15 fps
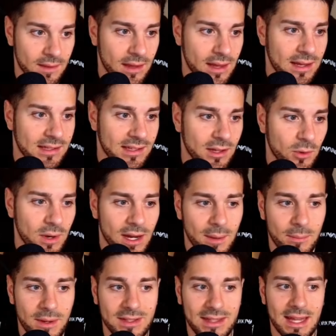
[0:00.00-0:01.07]
Let's see what
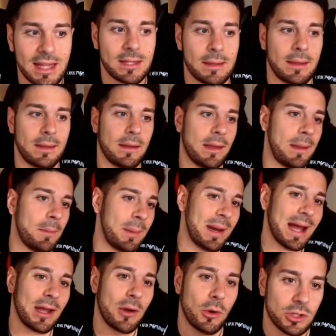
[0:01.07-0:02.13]
happens then. If
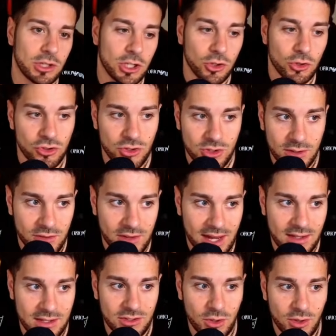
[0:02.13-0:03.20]
black continues to
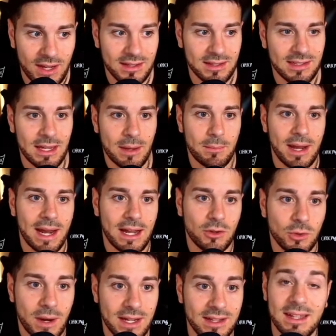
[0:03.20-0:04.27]
defend, so let's say black
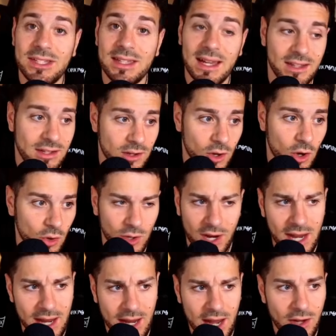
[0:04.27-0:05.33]
rightly says,
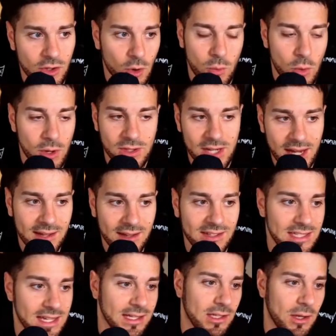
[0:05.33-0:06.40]
okay, I don't want to let the
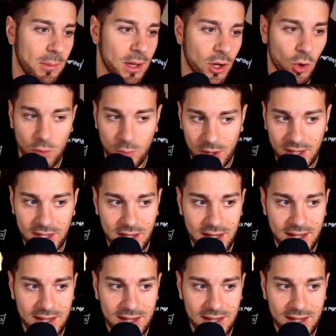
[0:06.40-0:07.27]
center be opened.